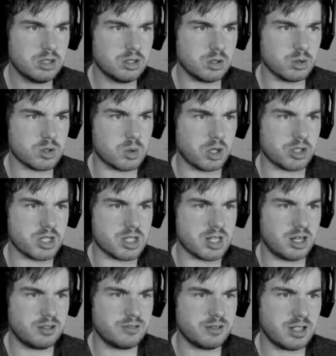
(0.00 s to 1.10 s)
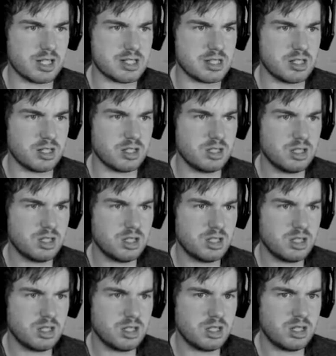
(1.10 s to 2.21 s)
Don't squash yourself. Nicely done.
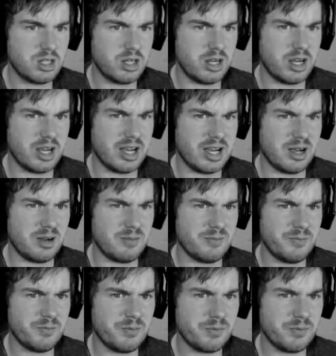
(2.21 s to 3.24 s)
Um,